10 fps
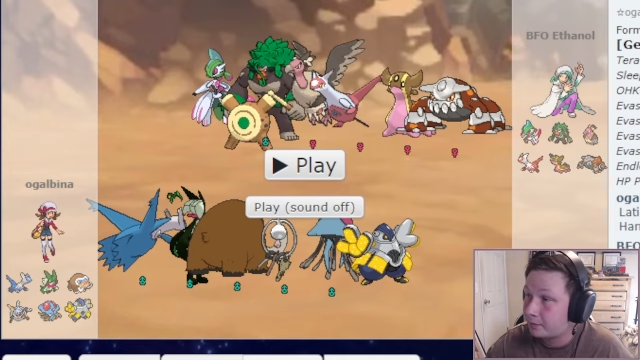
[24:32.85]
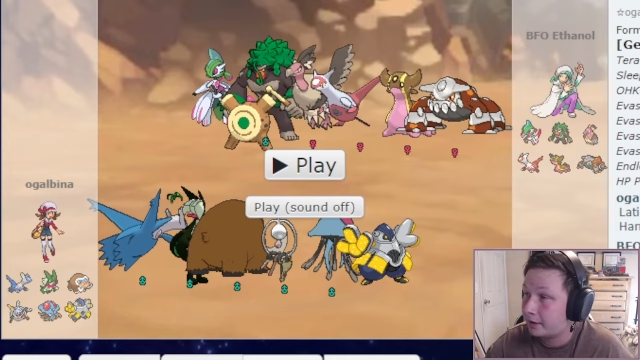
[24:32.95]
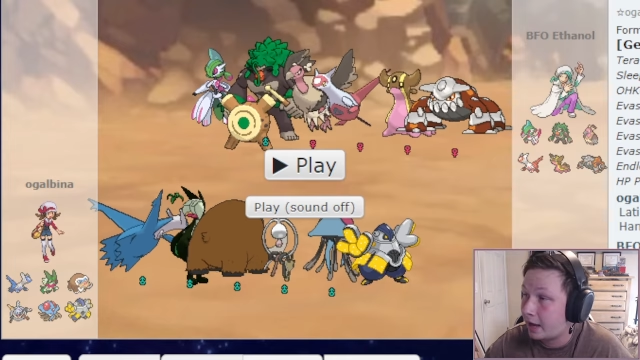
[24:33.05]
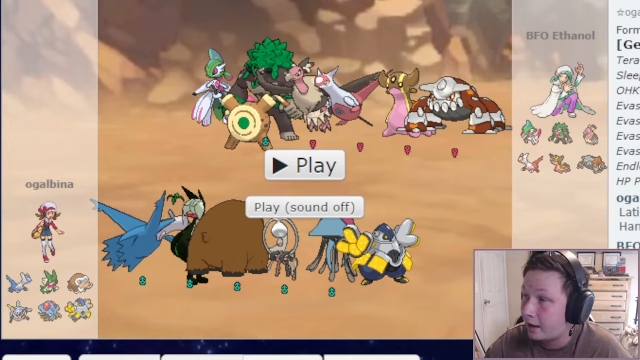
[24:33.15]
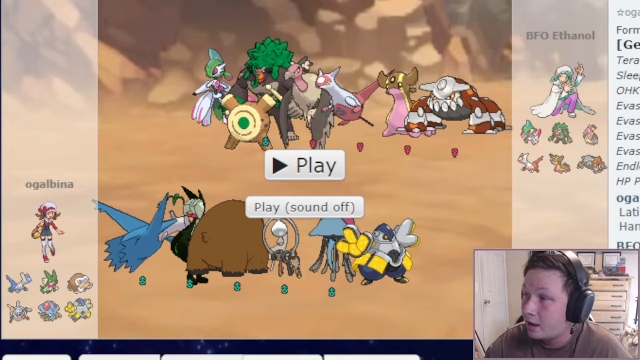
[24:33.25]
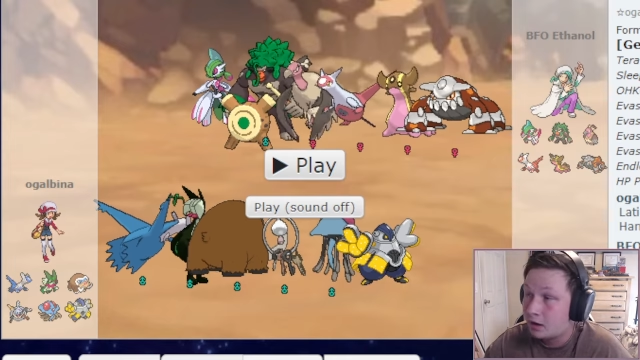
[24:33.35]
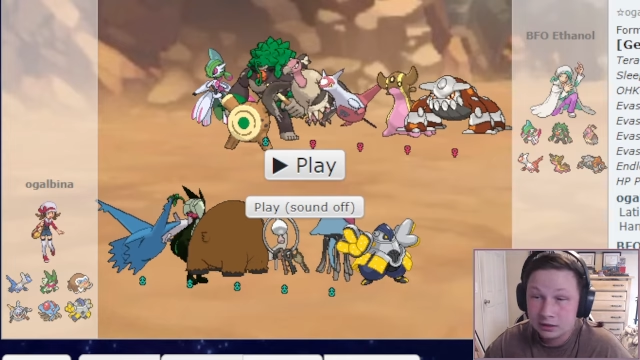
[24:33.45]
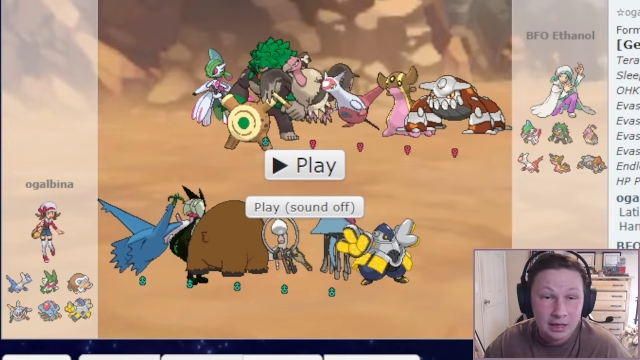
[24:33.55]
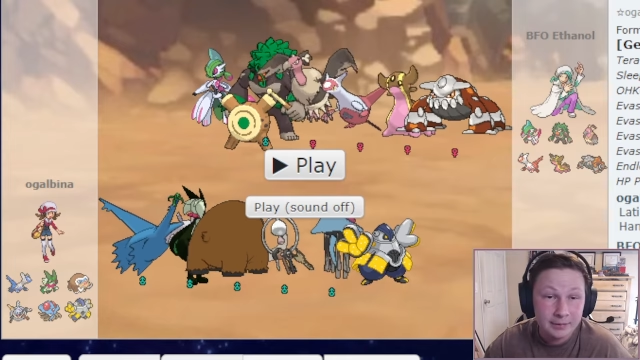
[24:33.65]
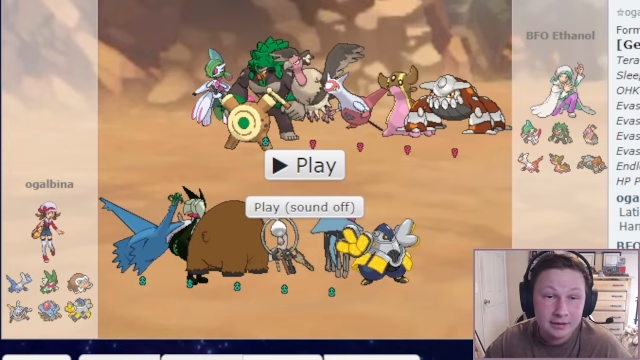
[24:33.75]
But yeah,
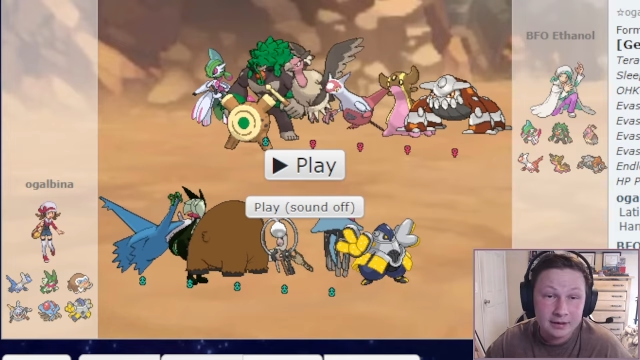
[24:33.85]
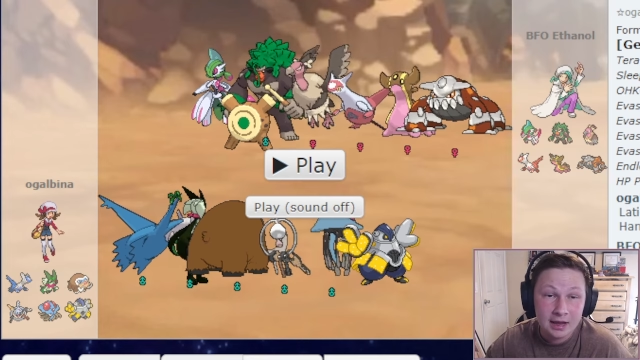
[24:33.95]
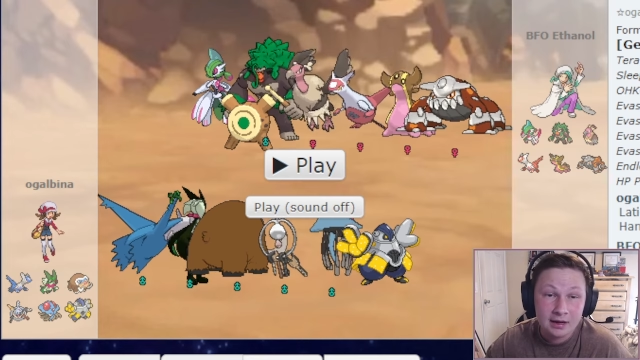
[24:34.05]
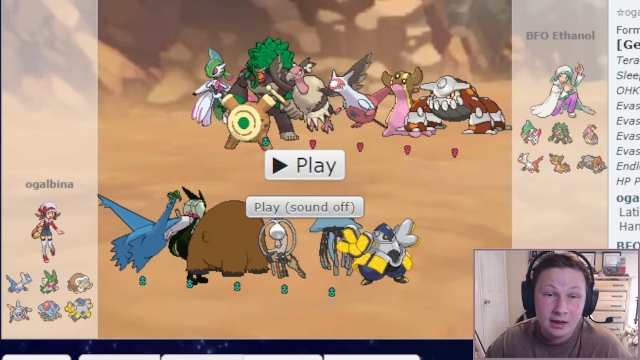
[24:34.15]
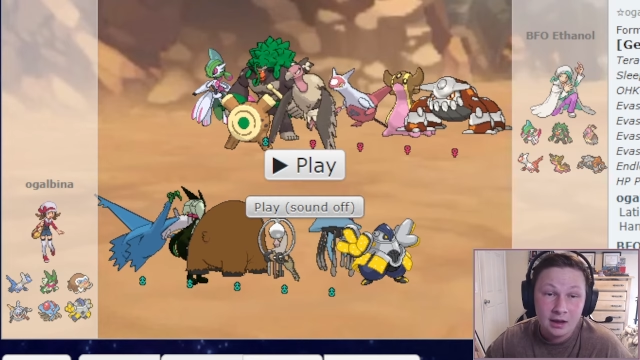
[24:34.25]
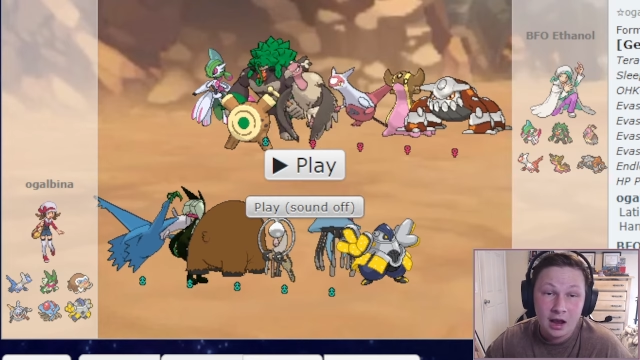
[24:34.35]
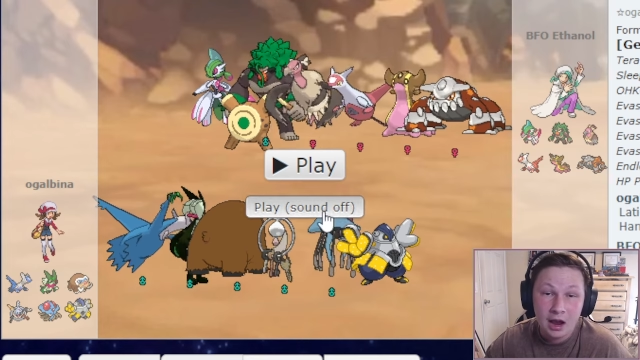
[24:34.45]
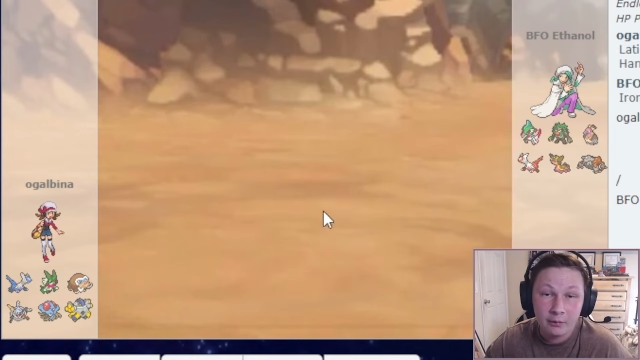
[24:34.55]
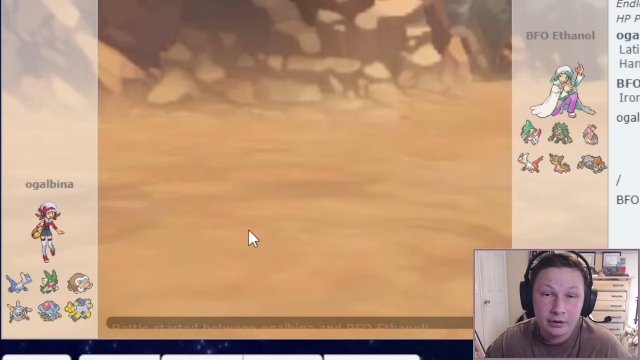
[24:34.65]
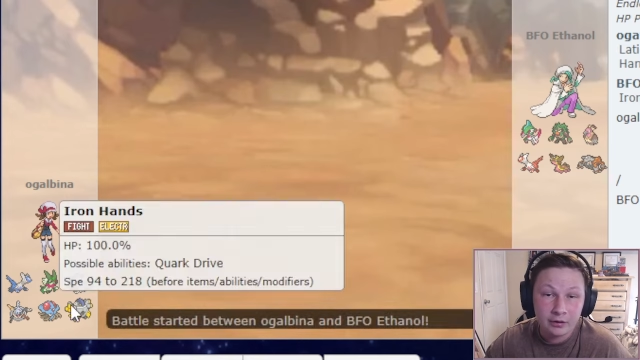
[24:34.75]
that being said,
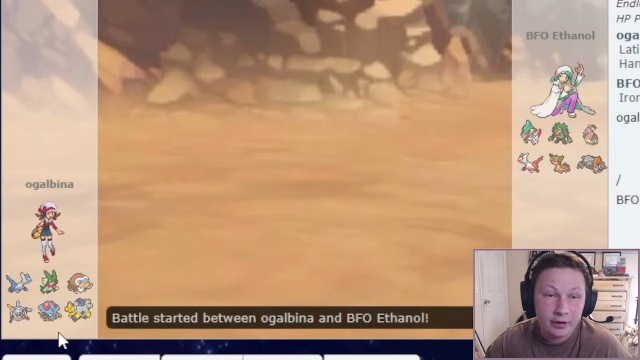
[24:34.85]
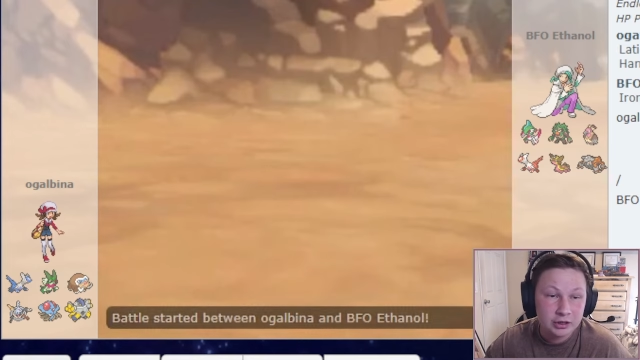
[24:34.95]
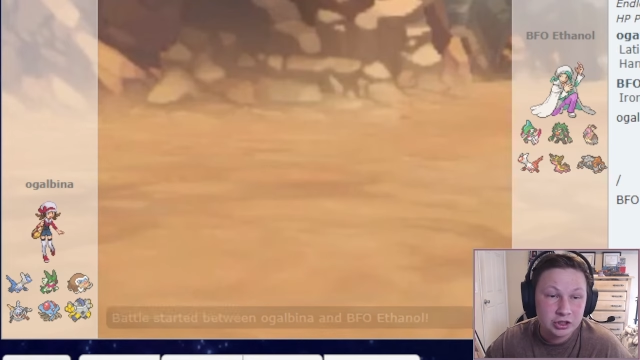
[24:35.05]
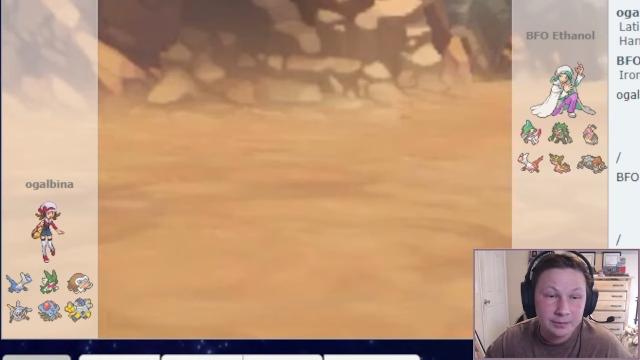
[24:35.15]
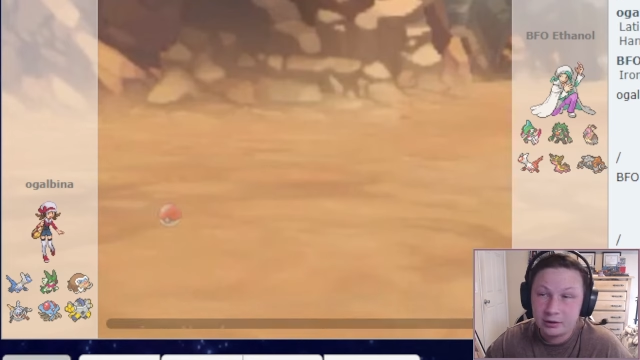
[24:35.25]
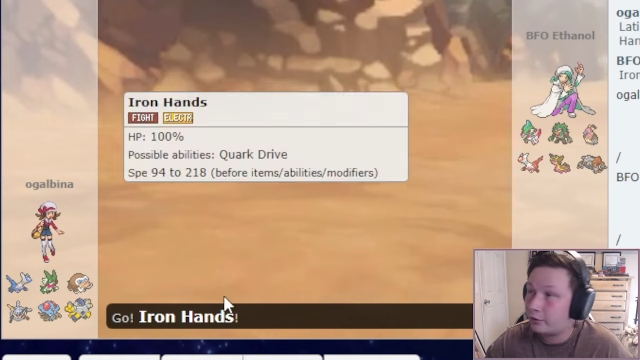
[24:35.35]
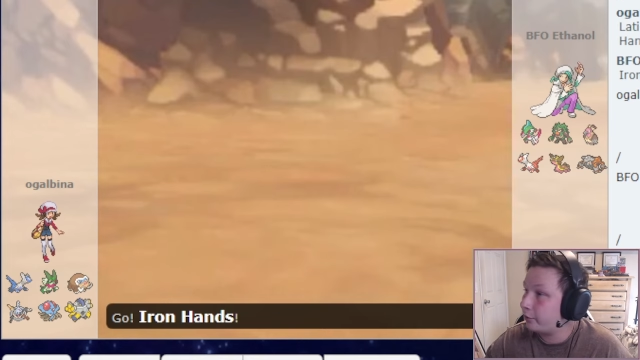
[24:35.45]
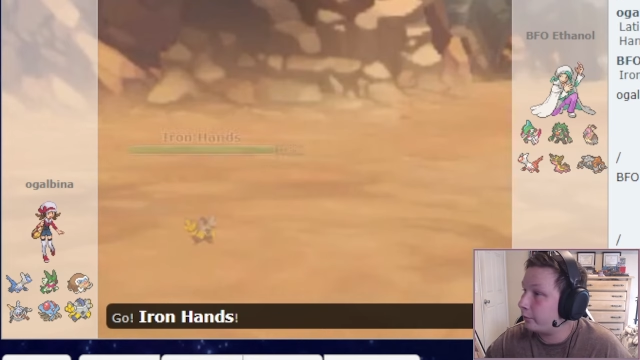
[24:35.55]
uh, we're going to go ahead and jump into it.